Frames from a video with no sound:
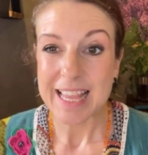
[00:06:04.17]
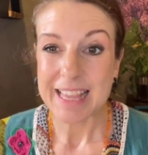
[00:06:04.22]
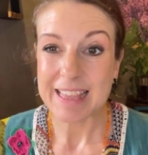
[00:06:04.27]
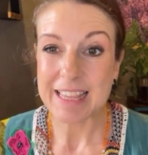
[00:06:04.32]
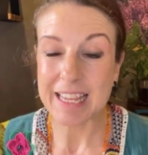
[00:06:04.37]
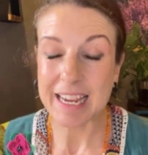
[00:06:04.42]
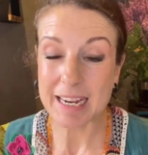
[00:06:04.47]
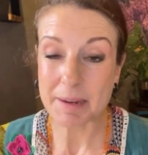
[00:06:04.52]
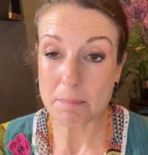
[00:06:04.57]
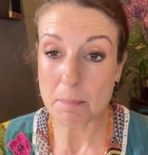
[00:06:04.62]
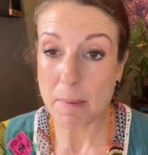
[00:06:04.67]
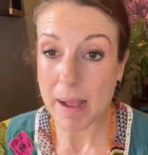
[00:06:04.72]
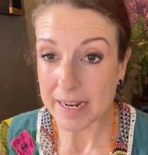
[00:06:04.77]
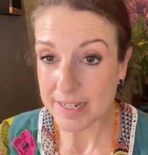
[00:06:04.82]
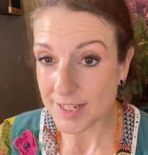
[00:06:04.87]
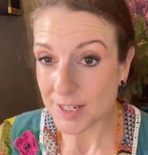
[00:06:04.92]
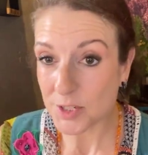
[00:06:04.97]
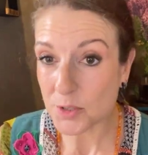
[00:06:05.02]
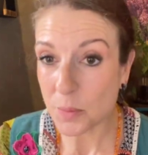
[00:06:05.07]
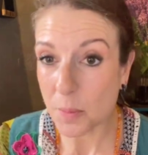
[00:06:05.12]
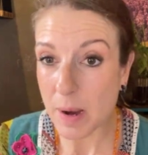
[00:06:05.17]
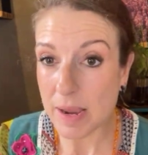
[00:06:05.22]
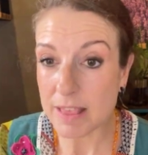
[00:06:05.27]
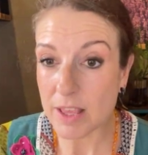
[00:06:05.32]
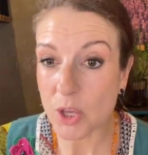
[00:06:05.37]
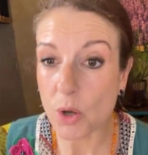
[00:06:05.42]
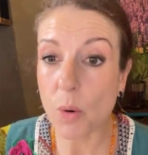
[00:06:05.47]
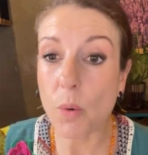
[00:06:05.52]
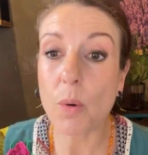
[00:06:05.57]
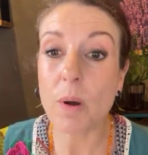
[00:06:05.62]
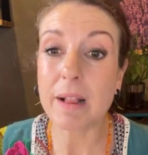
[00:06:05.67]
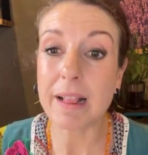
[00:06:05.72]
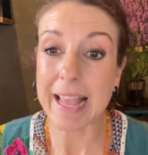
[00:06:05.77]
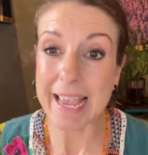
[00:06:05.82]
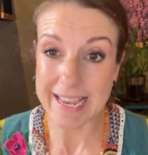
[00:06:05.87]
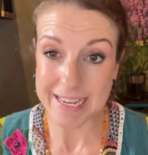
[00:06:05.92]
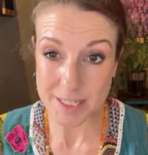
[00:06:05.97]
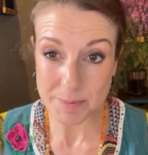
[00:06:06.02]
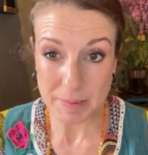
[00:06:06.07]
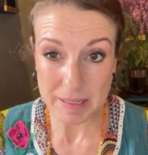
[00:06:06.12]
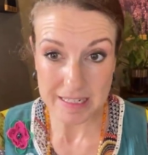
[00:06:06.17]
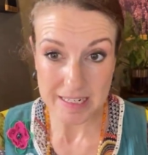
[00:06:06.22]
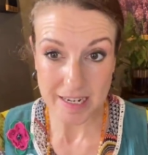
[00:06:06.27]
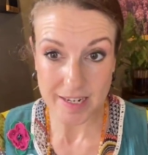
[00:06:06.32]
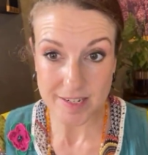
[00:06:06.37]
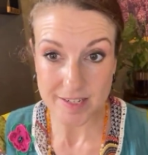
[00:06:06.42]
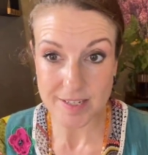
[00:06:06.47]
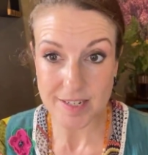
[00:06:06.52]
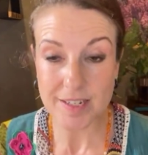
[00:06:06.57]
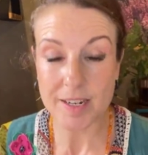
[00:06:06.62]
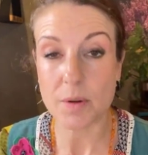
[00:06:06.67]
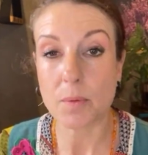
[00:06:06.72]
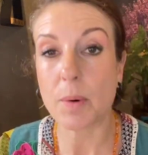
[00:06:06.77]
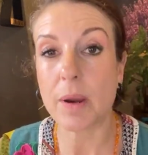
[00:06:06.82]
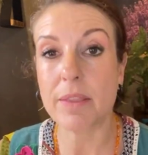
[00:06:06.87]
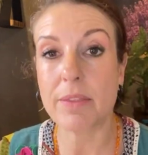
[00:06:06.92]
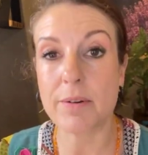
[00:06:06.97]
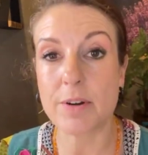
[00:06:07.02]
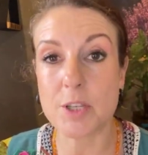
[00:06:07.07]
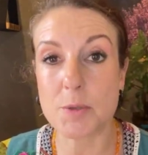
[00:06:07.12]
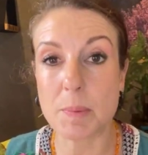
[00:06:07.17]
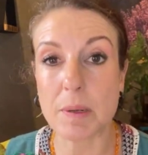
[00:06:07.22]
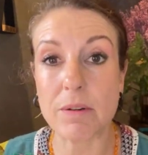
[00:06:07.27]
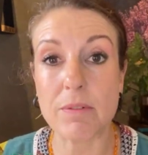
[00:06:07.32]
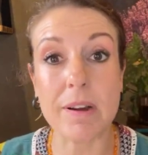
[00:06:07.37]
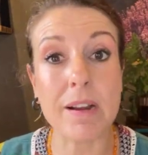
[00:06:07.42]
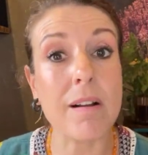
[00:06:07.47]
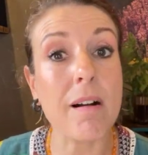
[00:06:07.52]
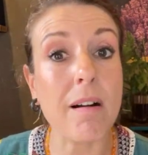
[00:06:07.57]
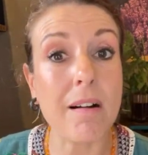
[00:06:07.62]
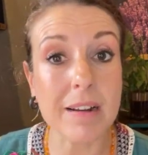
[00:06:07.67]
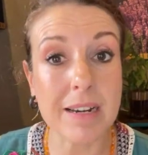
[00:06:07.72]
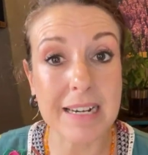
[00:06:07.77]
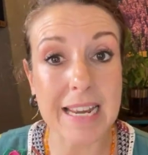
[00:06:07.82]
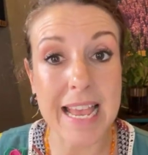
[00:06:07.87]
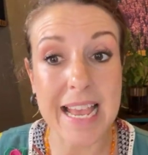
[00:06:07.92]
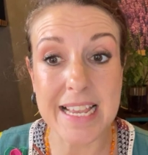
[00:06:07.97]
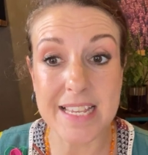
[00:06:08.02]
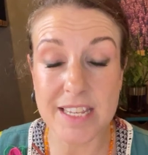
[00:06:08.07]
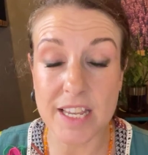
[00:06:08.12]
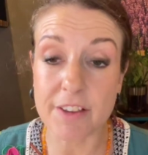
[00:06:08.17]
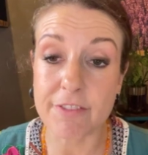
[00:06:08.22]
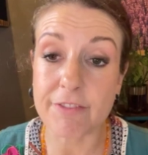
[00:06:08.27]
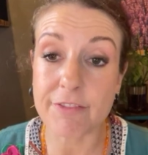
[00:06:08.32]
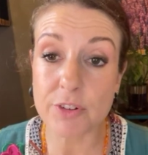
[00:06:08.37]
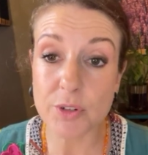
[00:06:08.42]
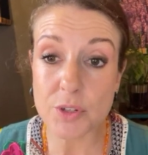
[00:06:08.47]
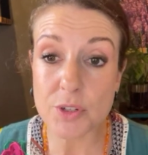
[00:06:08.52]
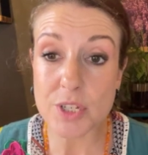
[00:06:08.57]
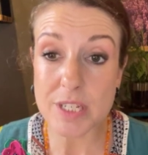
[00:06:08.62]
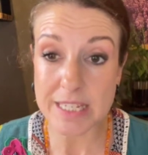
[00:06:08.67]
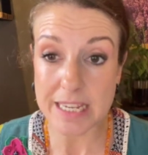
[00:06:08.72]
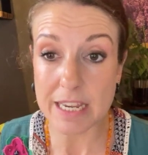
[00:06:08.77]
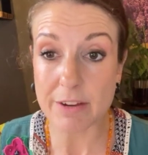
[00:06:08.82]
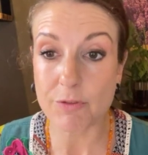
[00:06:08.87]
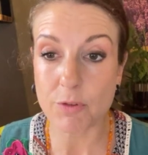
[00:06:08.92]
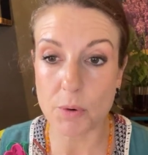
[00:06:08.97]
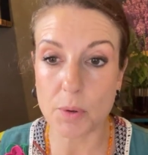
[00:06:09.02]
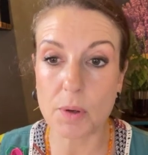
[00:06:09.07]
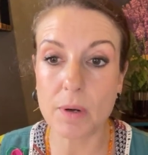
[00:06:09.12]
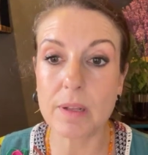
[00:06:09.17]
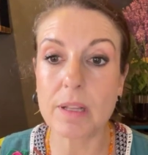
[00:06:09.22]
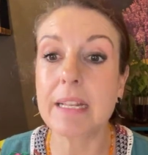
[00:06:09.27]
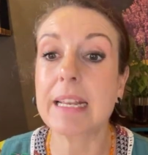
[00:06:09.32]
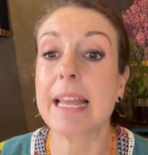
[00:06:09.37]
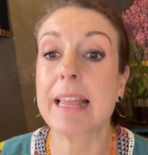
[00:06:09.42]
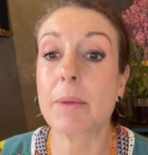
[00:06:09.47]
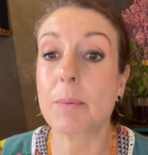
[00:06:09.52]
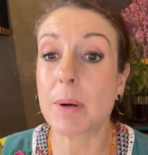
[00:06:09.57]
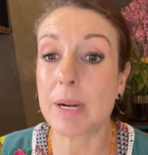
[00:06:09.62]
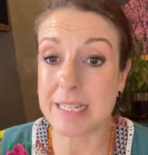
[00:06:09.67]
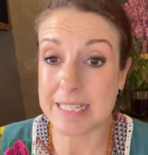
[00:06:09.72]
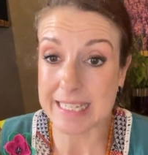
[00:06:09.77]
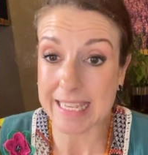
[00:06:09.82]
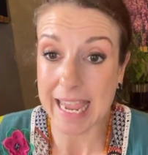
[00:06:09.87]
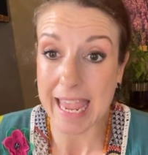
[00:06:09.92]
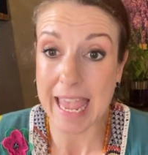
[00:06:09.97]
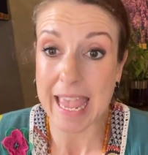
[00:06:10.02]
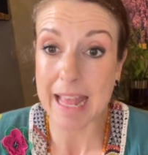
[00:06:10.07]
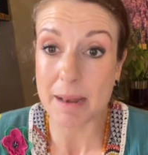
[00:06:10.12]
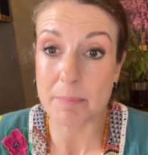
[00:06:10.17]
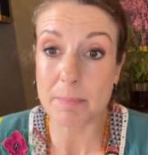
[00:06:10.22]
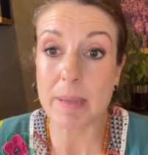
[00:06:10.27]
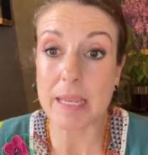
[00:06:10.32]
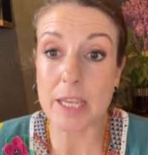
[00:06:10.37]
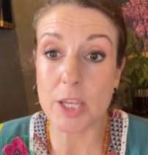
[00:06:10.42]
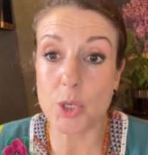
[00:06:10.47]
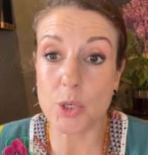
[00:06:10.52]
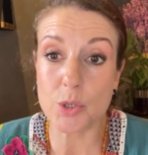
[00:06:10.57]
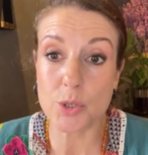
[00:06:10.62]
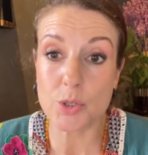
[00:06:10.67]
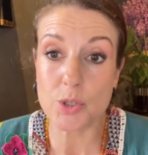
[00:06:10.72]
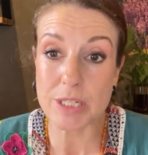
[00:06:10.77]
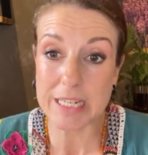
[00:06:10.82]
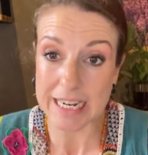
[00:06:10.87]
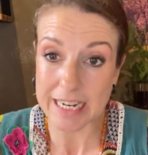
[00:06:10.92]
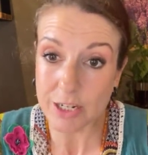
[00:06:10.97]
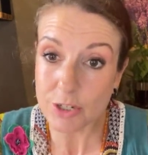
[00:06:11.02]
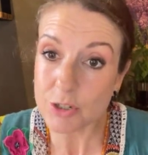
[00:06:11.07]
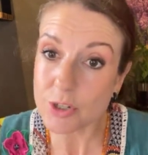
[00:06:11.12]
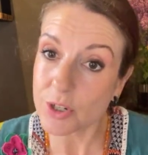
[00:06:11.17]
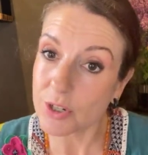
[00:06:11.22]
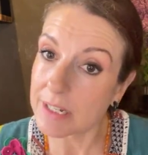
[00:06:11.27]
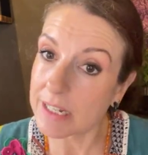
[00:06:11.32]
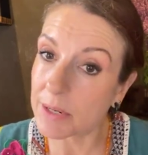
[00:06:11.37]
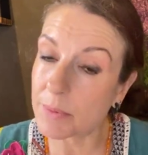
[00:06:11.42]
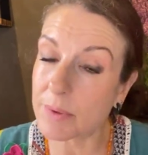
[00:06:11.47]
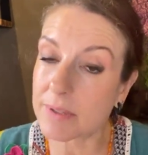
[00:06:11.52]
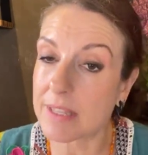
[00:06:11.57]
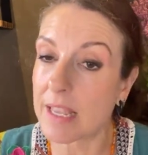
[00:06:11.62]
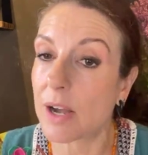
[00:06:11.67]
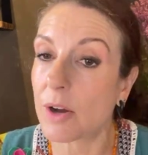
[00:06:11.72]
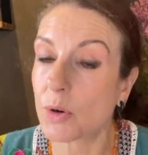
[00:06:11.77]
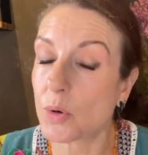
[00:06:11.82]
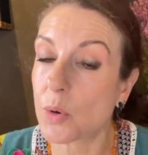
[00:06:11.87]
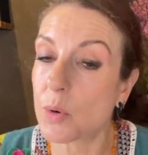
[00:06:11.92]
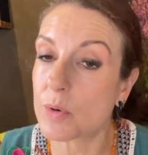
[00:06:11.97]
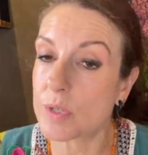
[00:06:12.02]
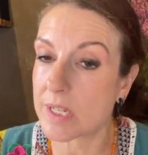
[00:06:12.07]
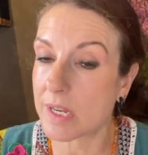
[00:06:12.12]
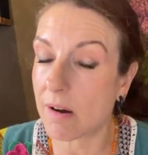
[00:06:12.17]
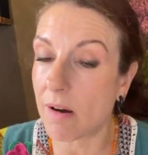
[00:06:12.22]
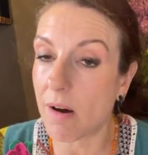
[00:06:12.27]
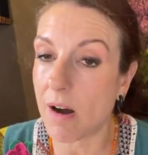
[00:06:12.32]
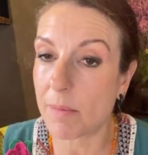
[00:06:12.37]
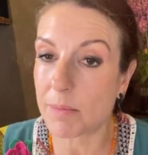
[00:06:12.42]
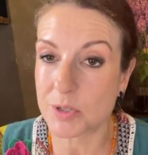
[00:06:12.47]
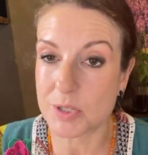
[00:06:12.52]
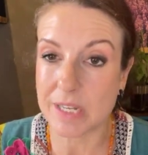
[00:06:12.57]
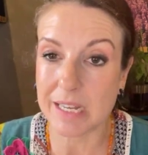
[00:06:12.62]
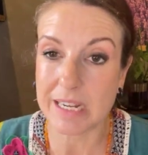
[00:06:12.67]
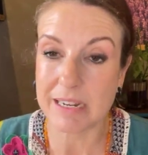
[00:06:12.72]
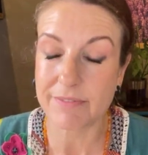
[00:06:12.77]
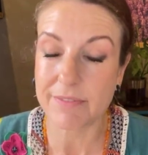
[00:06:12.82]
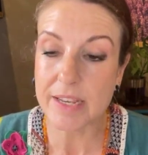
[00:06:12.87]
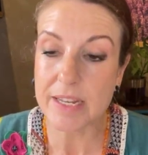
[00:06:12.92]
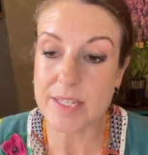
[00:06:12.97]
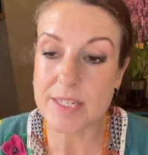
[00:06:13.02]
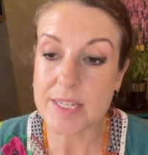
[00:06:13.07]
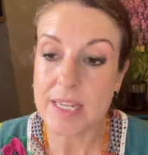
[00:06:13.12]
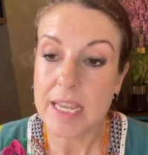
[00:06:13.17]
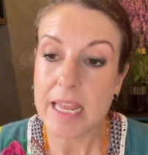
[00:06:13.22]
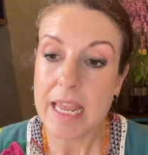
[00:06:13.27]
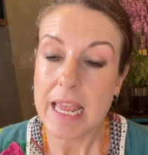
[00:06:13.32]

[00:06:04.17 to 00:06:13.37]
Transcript: It matters whether your oil has been tested and whether it's been regarded as a food-safe oil and otherwise can be used internally without causing harm or side effects.